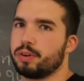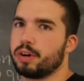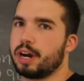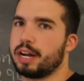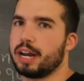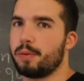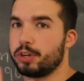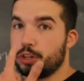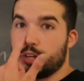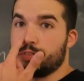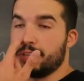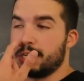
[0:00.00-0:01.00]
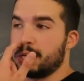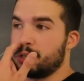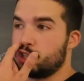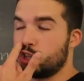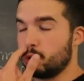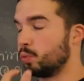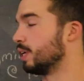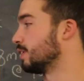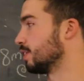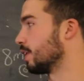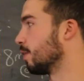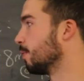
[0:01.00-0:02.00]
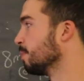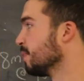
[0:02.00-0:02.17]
All right, not what you even did 2 weeks ago.